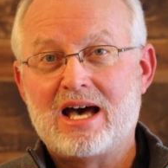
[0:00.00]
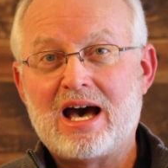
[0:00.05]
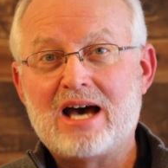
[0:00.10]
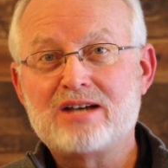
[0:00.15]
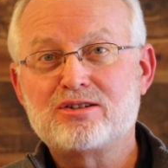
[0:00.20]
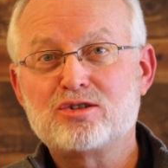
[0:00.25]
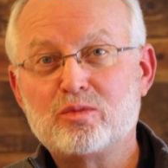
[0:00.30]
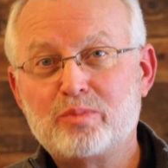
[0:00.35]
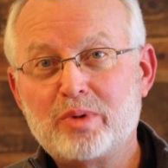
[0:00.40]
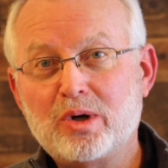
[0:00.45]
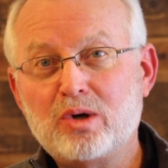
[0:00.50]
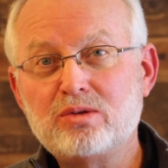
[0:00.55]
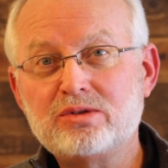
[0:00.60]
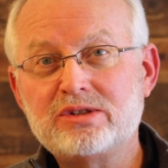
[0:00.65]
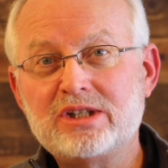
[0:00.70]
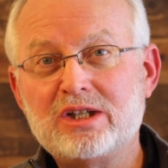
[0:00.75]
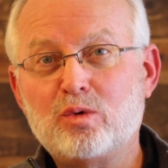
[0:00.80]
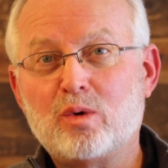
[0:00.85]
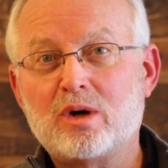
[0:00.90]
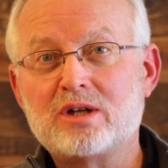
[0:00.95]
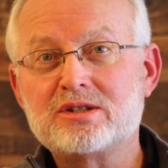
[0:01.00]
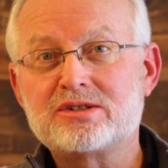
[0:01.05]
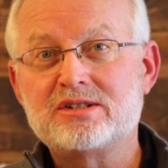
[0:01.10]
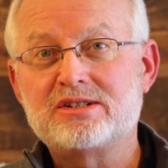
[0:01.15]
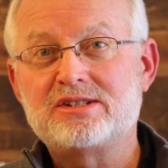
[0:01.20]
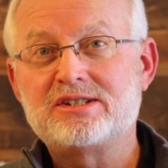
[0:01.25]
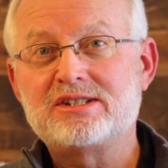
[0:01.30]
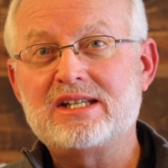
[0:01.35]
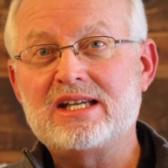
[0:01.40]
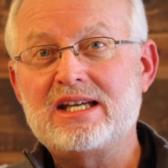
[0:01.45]
I suppose He wants
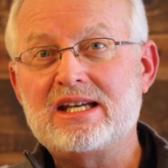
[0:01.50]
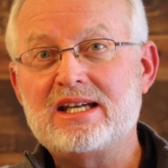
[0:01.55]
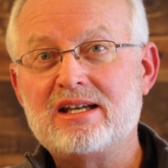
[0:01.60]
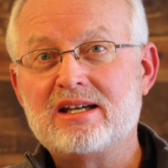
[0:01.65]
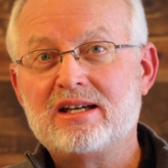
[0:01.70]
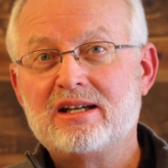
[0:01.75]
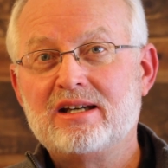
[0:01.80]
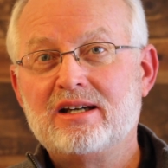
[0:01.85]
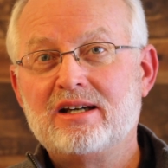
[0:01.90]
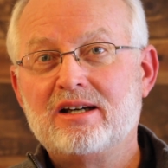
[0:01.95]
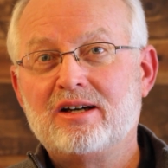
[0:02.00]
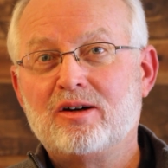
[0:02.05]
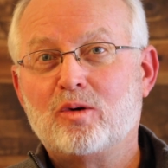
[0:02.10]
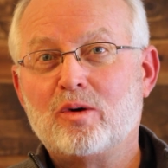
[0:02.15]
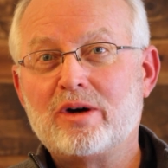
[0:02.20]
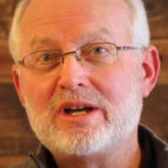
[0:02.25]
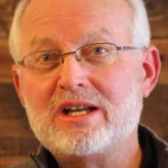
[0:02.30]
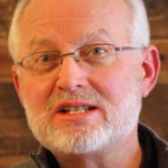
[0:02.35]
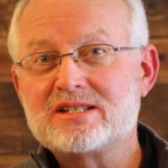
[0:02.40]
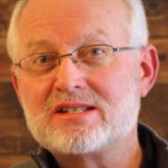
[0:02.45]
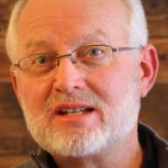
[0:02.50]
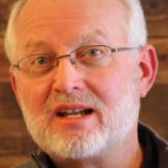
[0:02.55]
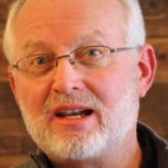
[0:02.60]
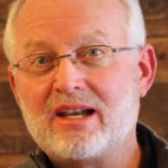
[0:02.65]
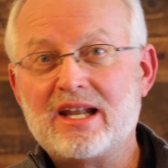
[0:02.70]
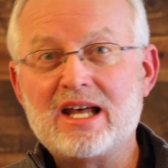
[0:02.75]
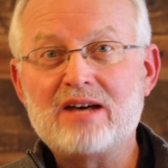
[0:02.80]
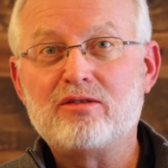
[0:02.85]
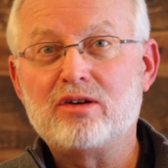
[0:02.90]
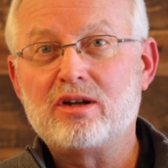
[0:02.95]
to see what is the
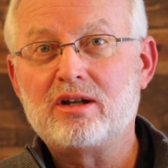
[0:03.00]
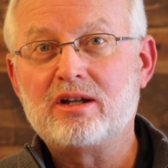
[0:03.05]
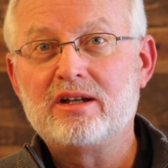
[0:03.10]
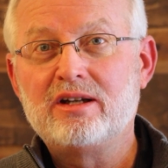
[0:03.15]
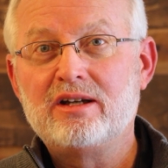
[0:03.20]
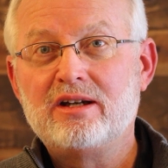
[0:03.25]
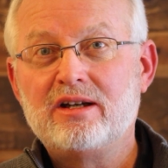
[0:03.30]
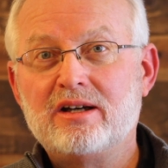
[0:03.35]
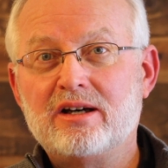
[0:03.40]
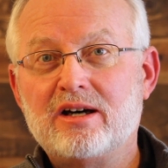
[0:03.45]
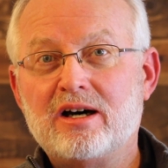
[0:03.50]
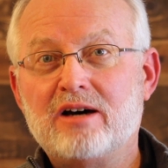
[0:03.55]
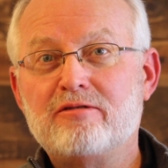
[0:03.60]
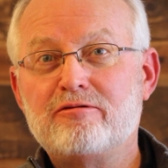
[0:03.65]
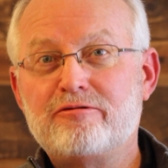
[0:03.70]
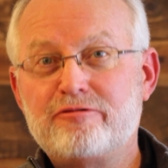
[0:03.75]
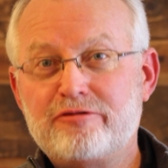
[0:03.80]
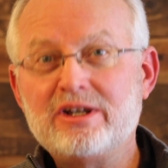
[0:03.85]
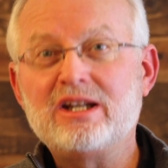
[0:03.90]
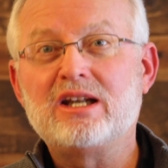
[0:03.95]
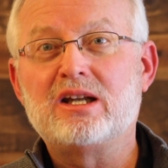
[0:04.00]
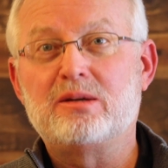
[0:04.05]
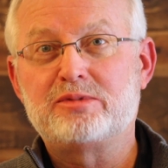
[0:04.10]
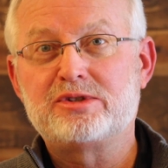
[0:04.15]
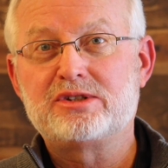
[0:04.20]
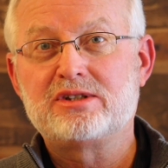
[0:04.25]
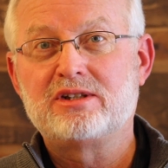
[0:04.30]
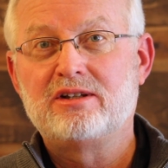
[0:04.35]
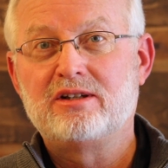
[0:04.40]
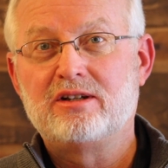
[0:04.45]
level of
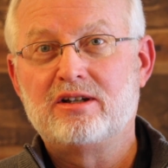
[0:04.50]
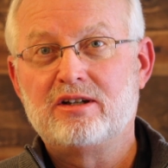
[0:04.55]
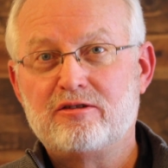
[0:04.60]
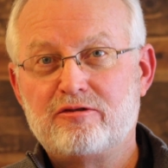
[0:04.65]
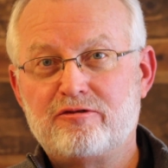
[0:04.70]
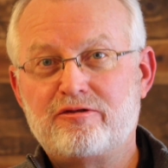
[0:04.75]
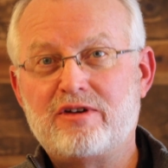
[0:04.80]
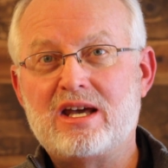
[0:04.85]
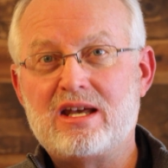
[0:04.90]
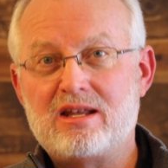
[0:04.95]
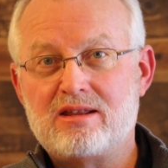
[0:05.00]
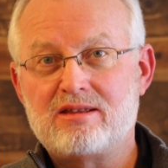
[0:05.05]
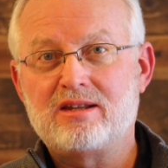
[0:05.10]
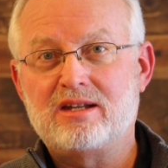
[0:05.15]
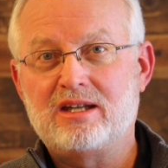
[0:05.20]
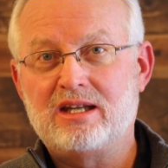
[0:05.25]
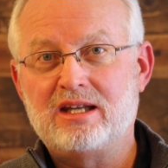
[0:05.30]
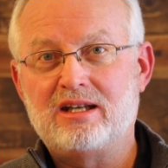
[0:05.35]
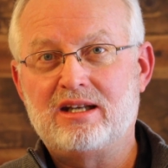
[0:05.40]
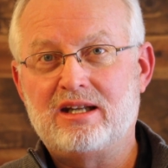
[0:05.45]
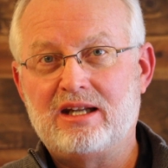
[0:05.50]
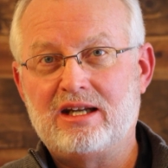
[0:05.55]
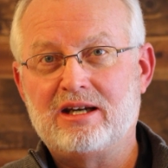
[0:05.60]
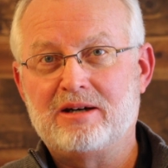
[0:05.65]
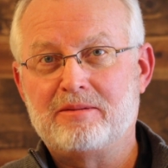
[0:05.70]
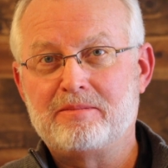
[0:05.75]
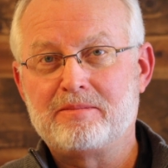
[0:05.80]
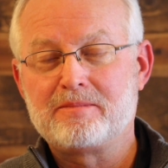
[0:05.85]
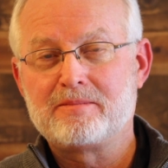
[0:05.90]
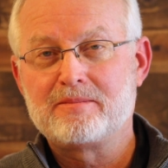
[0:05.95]
Philip's faith in
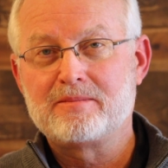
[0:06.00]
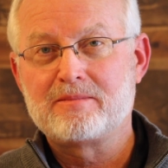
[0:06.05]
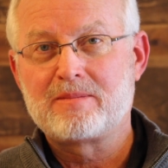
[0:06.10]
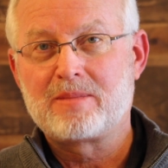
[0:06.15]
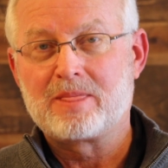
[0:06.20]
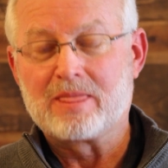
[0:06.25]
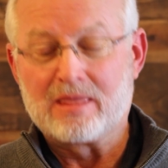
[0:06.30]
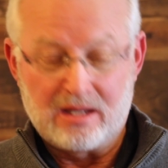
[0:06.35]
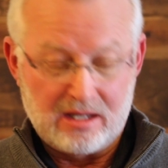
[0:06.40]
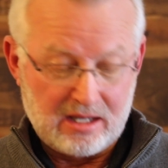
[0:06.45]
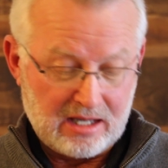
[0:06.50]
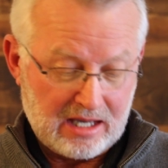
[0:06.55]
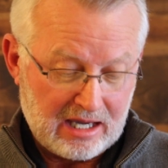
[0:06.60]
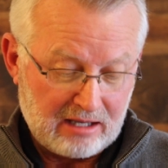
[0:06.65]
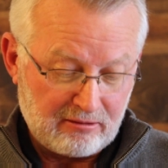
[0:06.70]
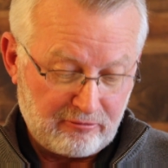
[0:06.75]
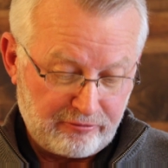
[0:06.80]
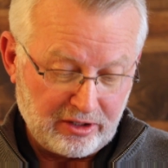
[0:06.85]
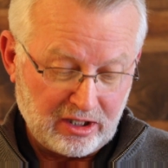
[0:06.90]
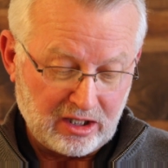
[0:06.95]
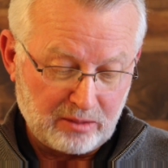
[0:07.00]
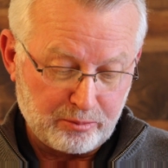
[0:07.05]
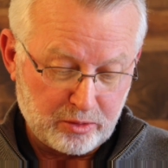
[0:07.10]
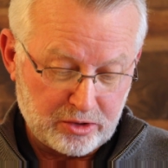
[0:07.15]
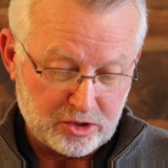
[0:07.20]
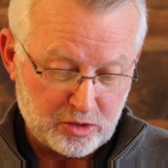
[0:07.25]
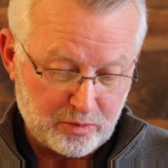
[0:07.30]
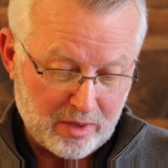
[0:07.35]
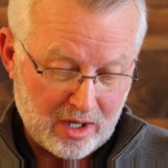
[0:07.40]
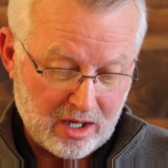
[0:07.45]
Him. And Philip
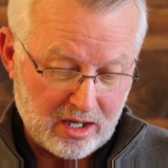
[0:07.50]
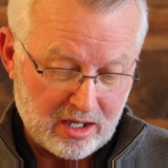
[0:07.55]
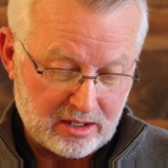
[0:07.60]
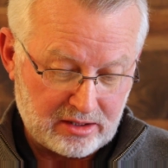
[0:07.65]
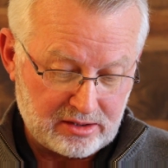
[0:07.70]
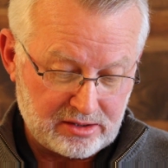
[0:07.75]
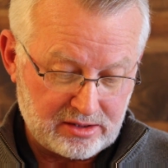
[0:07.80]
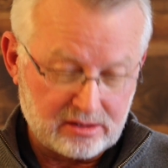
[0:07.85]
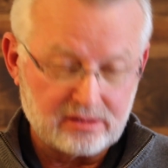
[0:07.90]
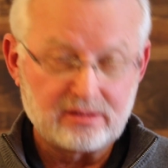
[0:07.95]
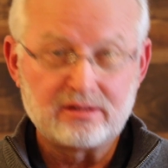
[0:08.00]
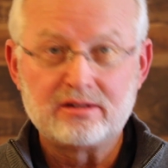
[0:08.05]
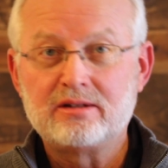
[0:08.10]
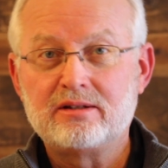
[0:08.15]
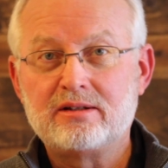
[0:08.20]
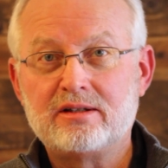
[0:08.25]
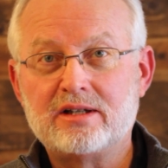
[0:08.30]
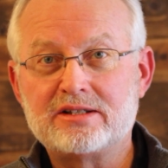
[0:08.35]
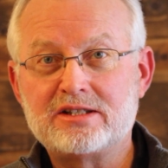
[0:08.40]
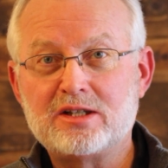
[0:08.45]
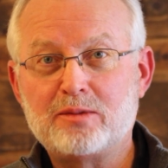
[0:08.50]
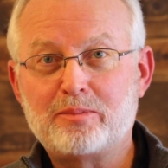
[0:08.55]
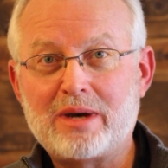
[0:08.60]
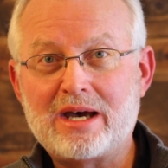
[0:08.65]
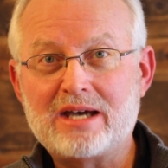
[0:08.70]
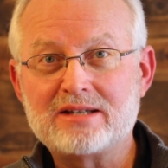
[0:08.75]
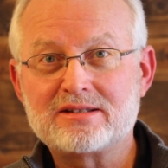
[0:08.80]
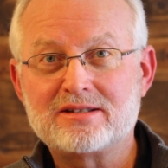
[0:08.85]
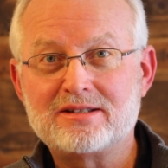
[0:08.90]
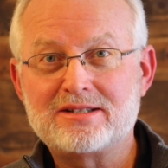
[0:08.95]
responds, does he
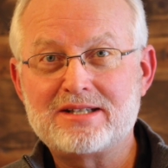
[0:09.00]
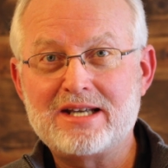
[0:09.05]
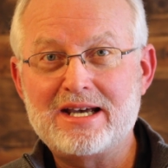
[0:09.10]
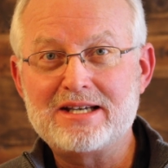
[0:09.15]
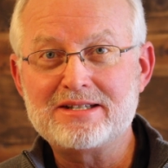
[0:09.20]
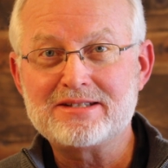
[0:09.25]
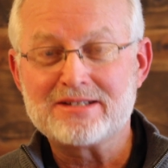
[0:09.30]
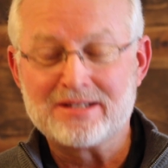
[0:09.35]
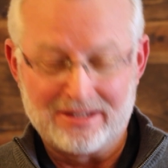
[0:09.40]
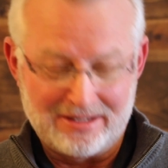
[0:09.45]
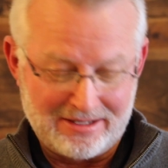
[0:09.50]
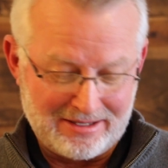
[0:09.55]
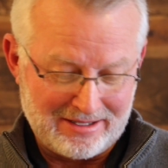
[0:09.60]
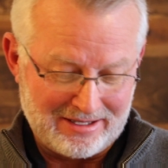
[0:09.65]
pass the test?